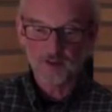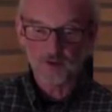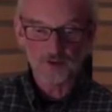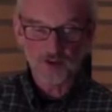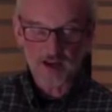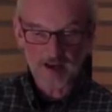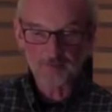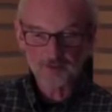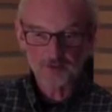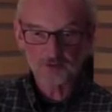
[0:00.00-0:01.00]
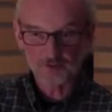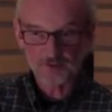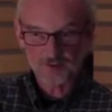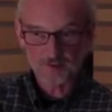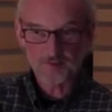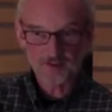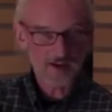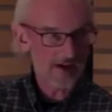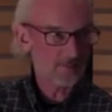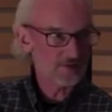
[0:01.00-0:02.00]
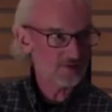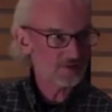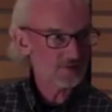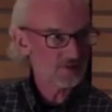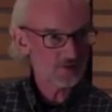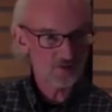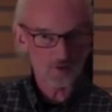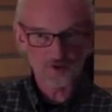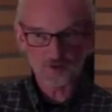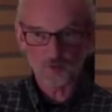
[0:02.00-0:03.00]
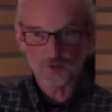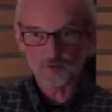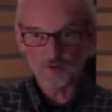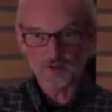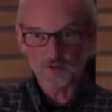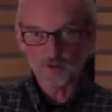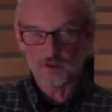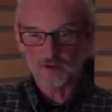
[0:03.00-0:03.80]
There is absolutely something that happens to us when we